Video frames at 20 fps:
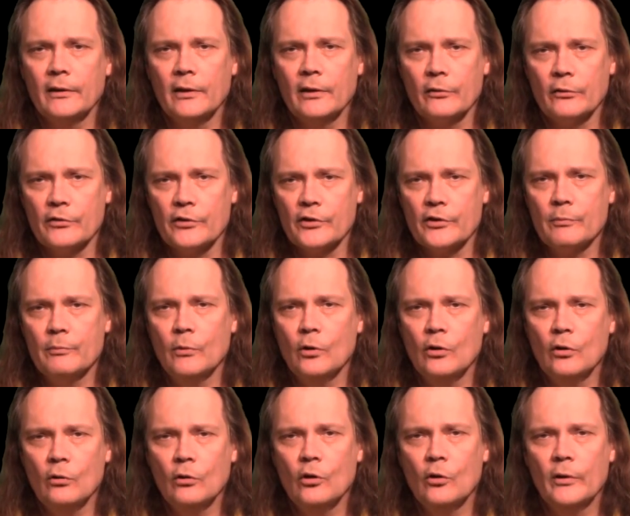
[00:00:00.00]
and there's a
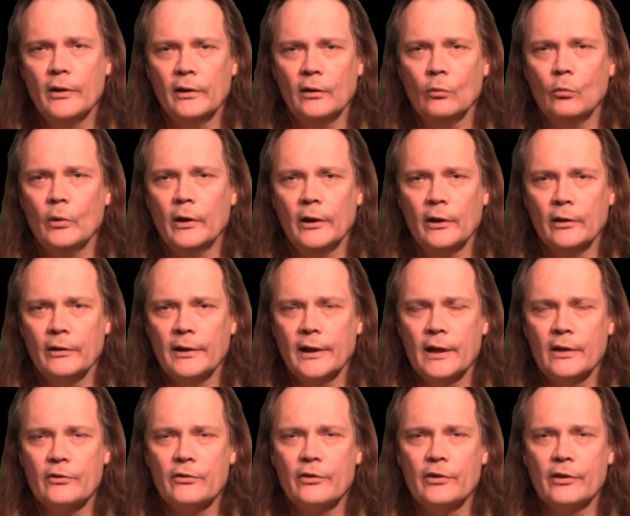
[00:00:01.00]
small coil of wire
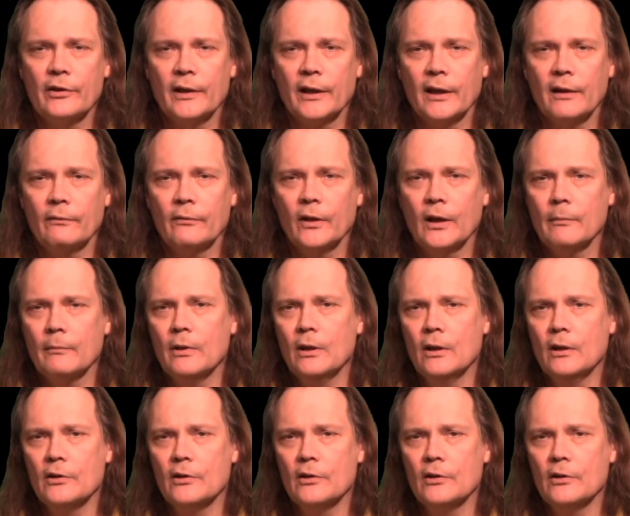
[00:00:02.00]
attached to the diaphragm.